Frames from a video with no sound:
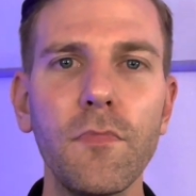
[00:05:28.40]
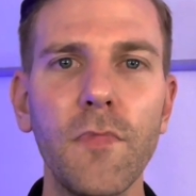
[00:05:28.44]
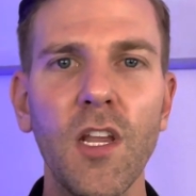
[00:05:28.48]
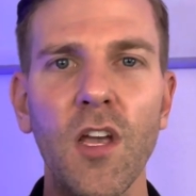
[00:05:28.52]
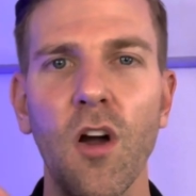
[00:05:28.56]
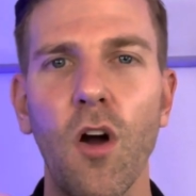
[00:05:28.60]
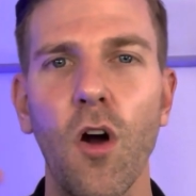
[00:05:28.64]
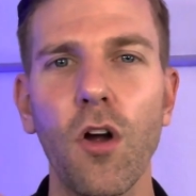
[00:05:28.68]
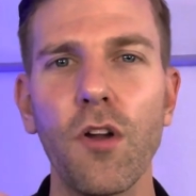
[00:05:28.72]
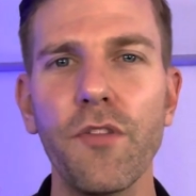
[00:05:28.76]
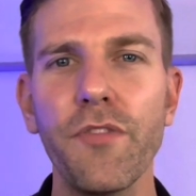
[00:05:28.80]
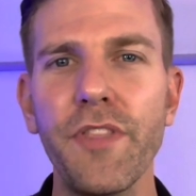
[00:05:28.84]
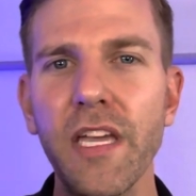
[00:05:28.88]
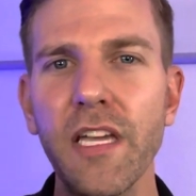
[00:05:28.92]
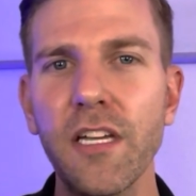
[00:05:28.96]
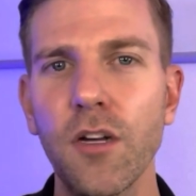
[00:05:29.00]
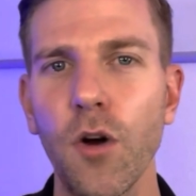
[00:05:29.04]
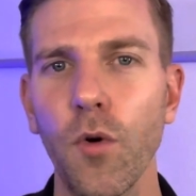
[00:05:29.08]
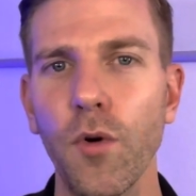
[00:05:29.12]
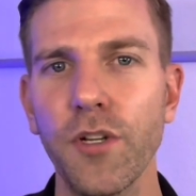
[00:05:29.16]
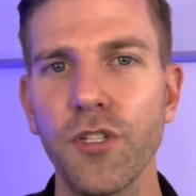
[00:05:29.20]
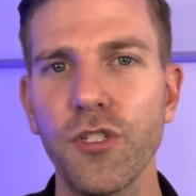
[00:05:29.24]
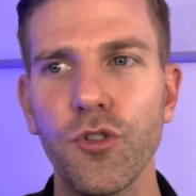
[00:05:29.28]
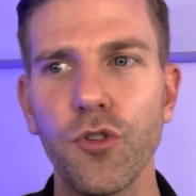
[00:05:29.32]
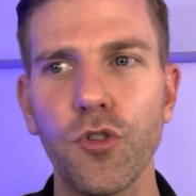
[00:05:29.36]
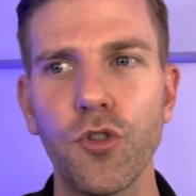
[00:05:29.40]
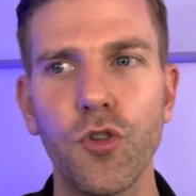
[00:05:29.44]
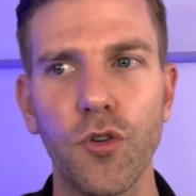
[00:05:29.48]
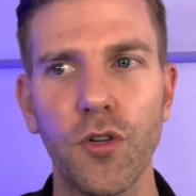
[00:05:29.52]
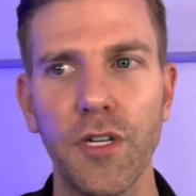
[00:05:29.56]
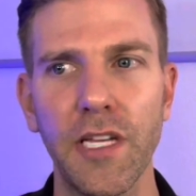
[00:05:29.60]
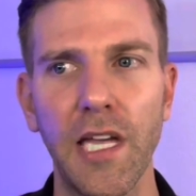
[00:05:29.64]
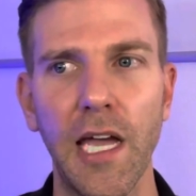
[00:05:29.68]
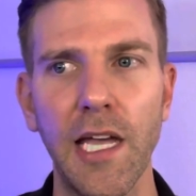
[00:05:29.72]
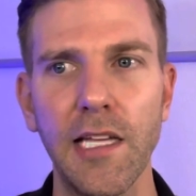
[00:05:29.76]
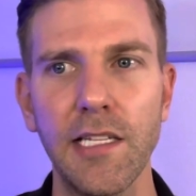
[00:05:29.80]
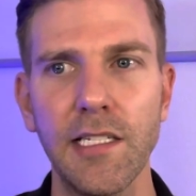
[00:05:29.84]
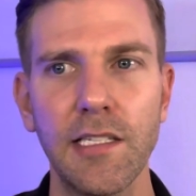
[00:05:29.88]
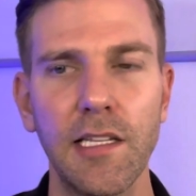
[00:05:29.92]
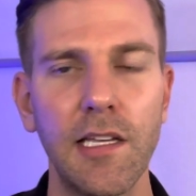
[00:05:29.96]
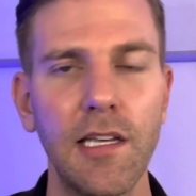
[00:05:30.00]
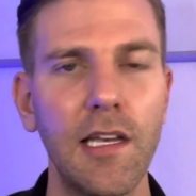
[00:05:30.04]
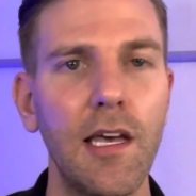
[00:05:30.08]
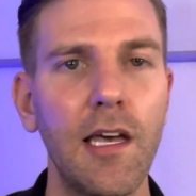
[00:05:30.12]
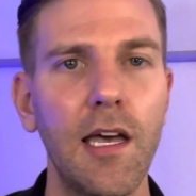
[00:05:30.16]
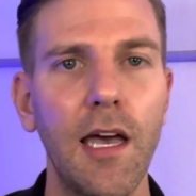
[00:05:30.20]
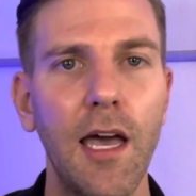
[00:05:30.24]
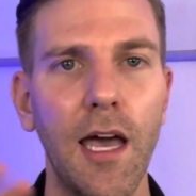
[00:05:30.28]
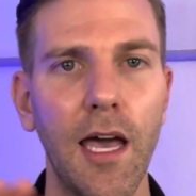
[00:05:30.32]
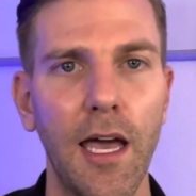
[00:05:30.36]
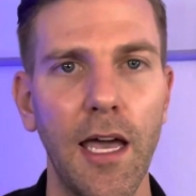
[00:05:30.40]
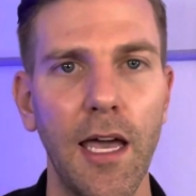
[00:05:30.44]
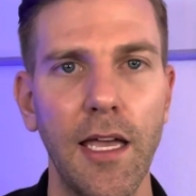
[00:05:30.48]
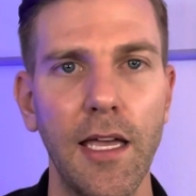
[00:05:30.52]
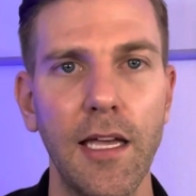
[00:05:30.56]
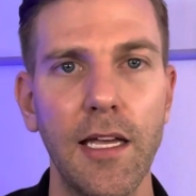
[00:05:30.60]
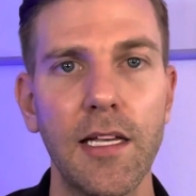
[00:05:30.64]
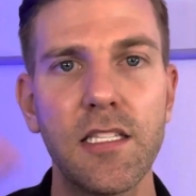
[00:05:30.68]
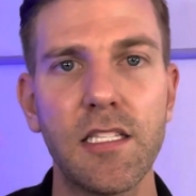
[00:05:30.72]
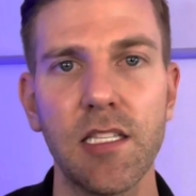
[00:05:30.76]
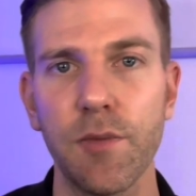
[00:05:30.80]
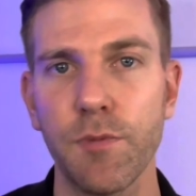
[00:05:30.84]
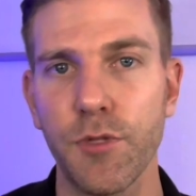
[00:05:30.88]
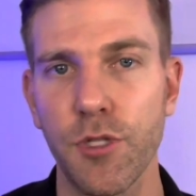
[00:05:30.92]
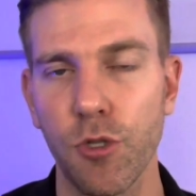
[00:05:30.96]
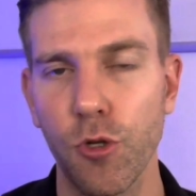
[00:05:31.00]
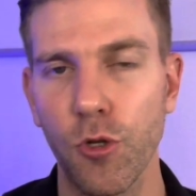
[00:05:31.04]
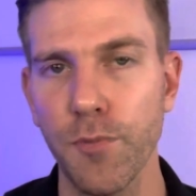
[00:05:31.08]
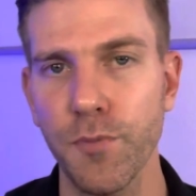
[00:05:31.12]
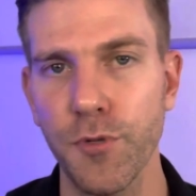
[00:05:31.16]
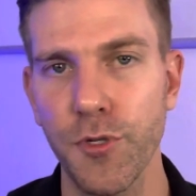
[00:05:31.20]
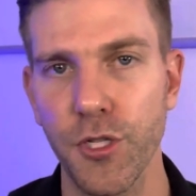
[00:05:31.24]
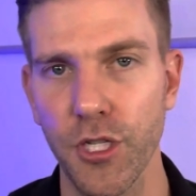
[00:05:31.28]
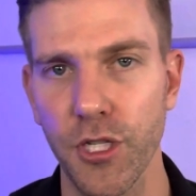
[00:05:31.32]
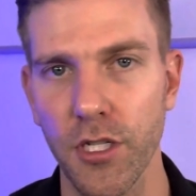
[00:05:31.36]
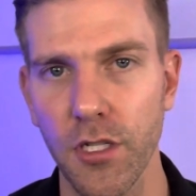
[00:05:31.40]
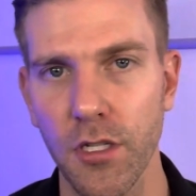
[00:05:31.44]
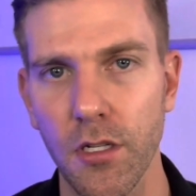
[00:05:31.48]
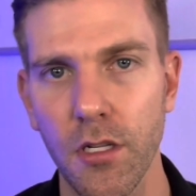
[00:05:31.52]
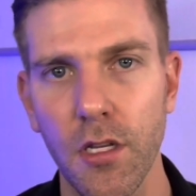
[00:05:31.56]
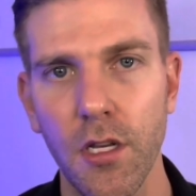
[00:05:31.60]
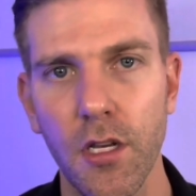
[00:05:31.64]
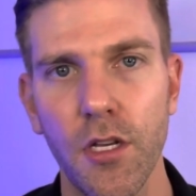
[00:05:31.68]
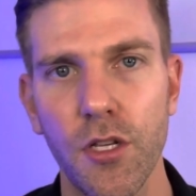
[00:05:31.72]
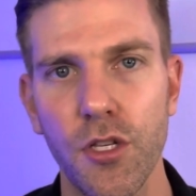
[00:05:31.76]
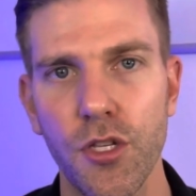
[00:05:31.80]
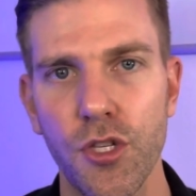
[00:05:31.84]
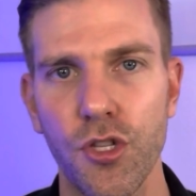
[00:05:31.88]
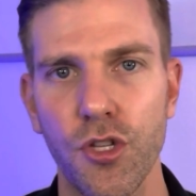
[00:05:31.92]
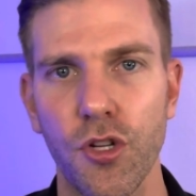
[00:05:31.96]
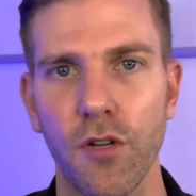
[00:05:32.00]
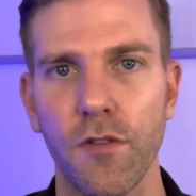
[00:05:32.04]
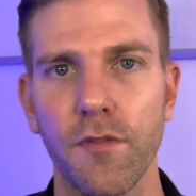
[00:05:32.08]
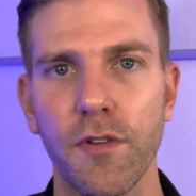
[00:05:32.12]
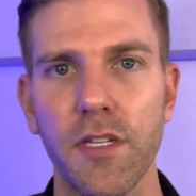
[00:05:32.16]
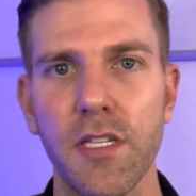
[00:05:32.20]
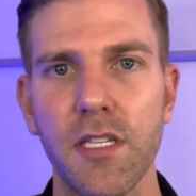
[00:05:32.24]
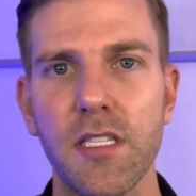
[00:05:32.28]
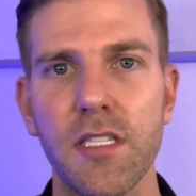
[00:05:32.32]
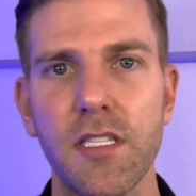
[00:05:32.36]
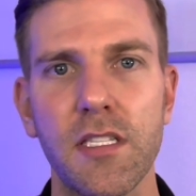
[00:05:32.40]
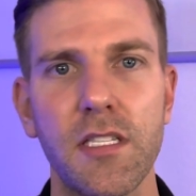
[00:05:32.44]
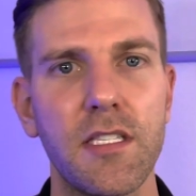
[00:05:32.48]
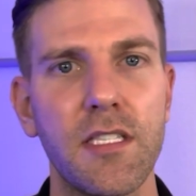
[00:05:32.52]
are they going to create a subscription service?